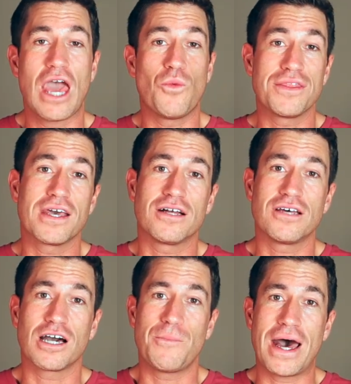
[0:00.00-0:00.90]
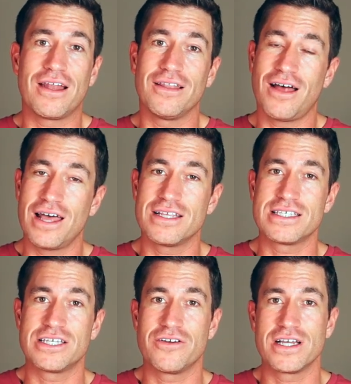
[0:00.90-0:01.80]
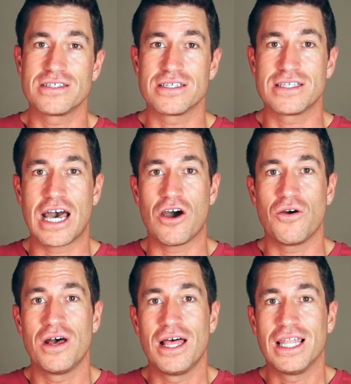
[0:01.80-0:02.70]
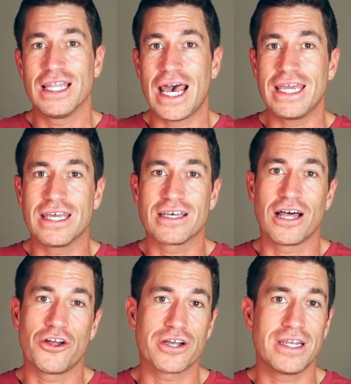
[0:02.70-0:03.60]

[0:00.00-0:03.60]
And one thing I'll talk about a lot in this series is how light and color